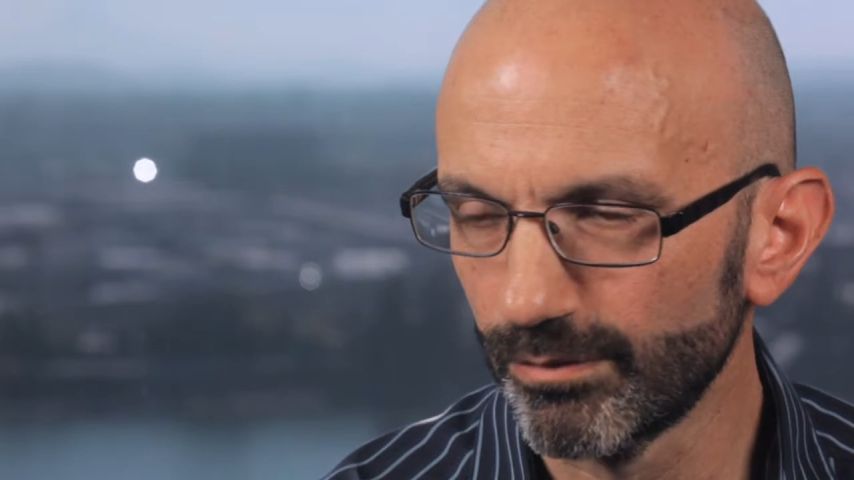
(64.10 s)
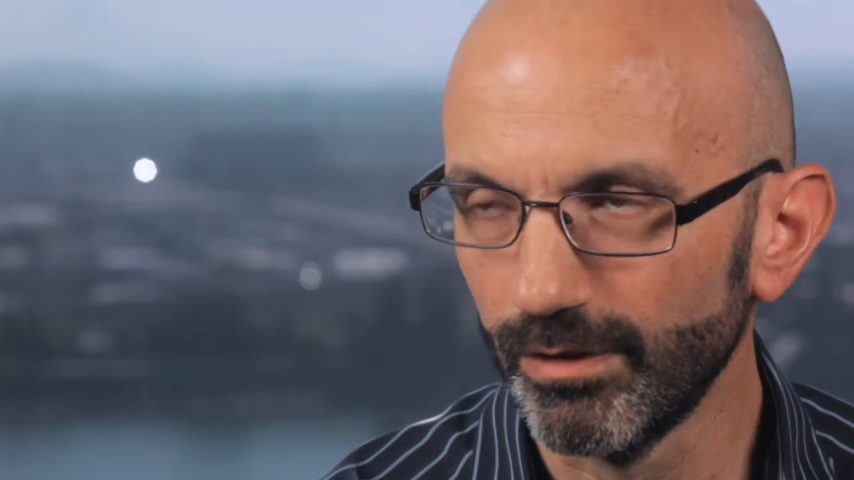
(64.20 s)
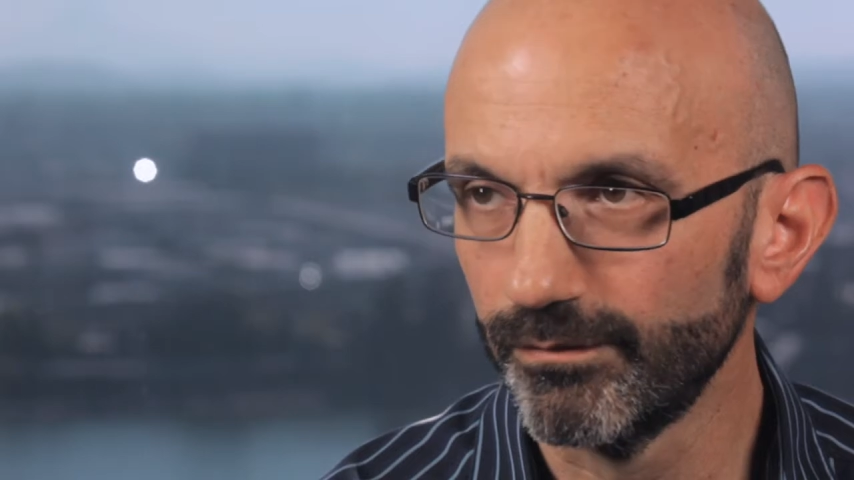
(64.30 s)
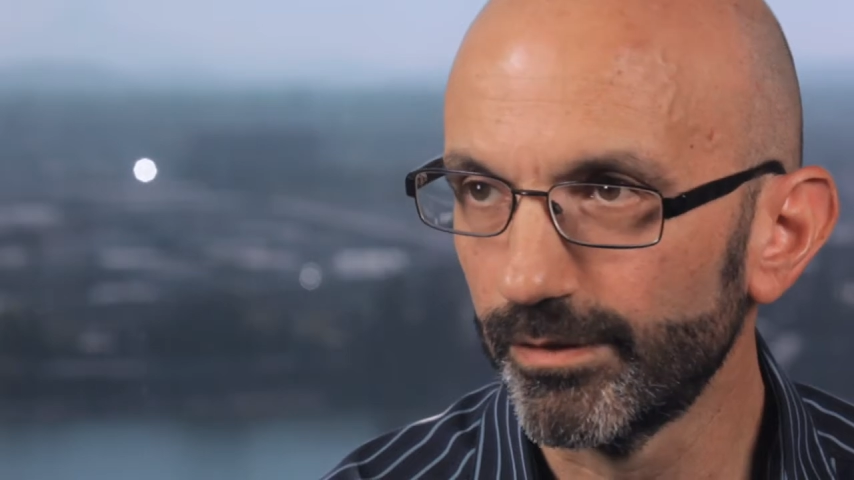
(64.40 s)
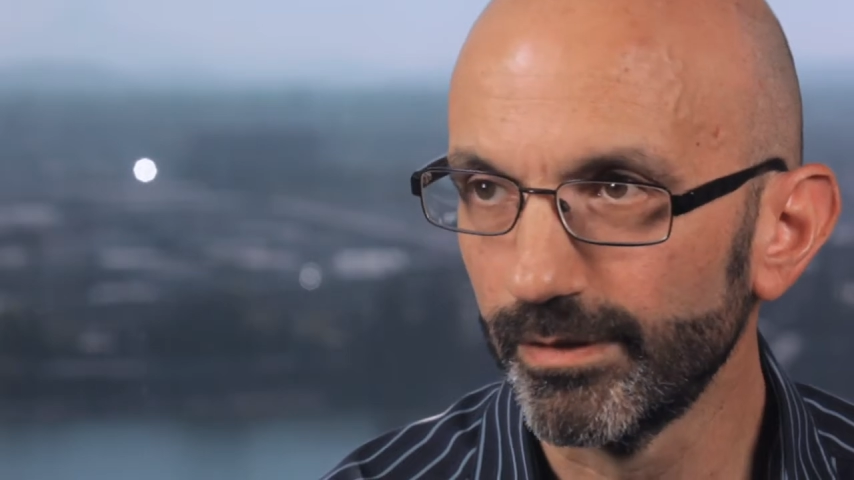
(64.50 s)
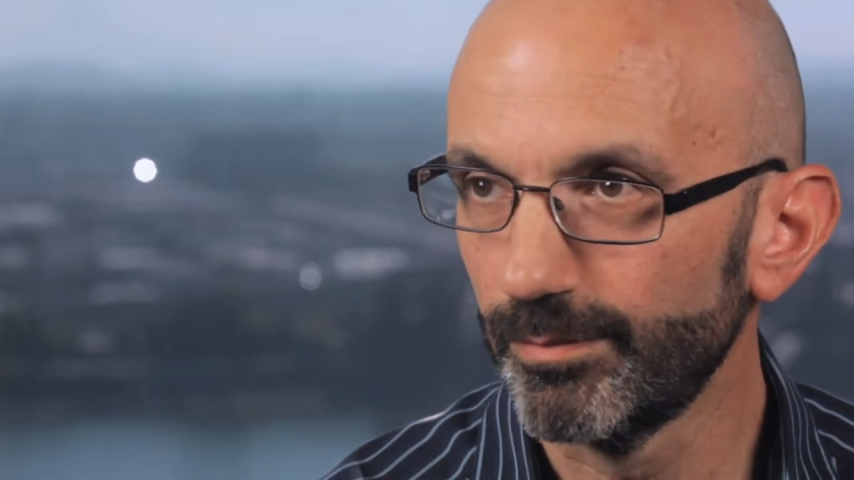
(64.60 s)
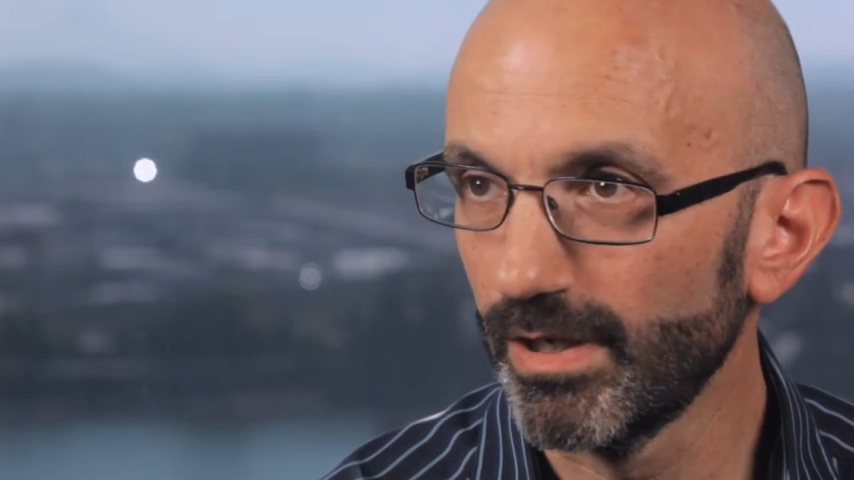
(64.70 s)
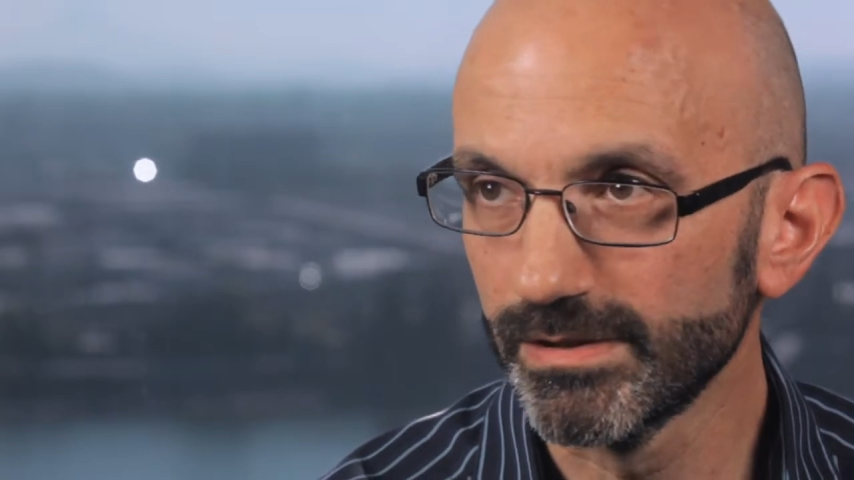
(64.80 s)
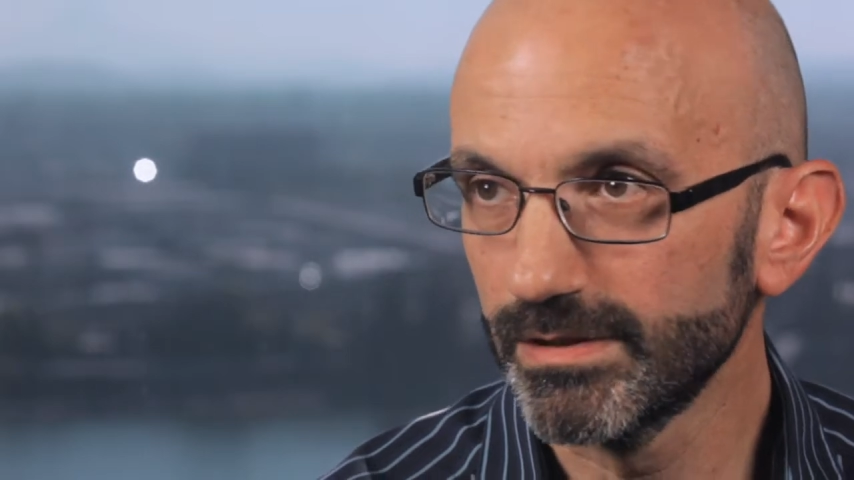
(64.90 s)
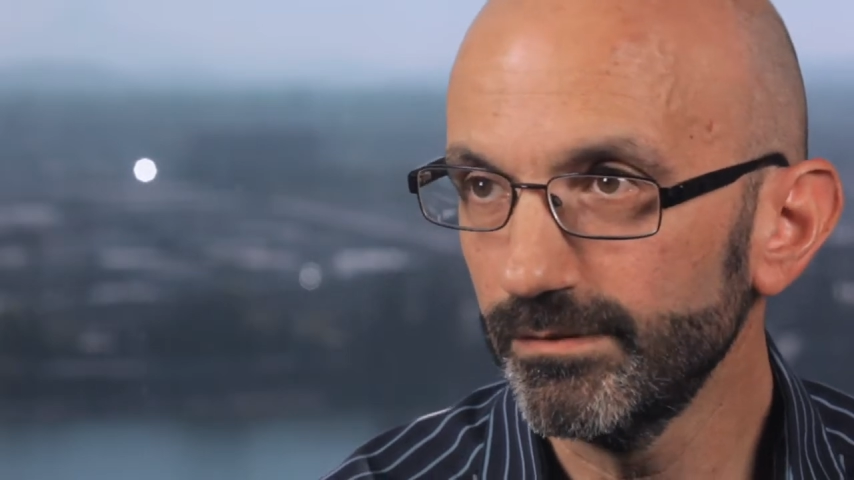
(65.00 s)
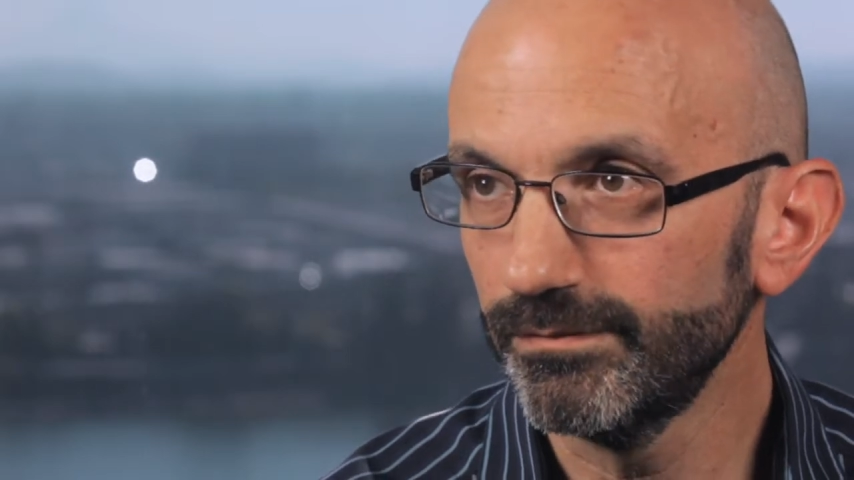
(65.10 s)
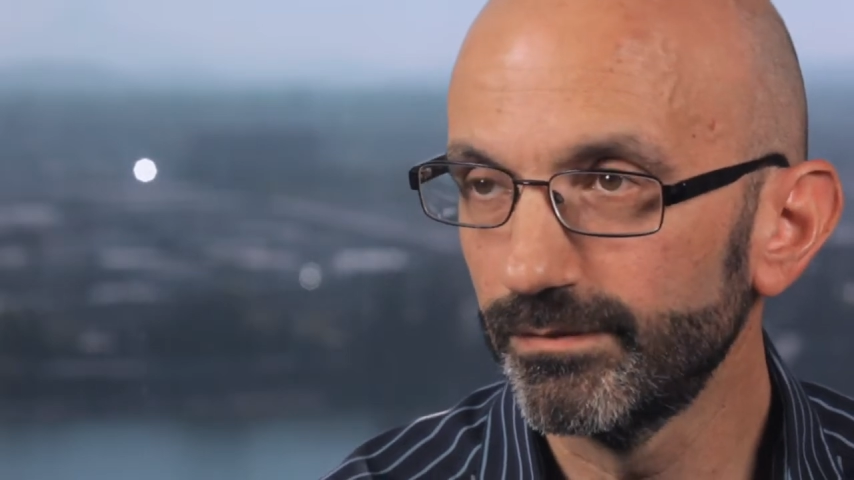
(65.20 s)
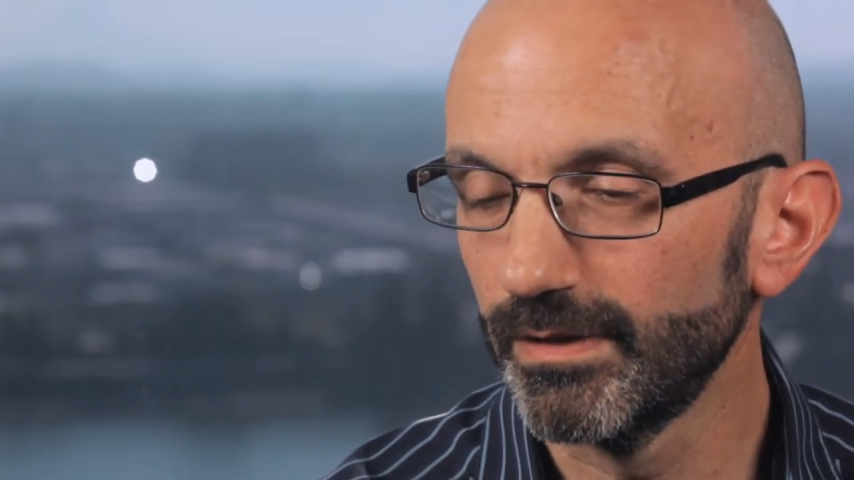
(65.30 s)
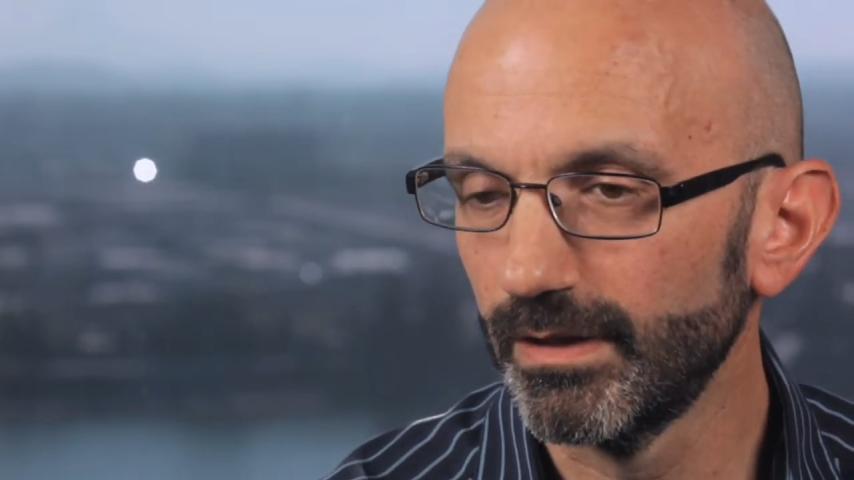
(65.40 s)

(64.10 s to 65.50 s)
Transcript: they were all very positive,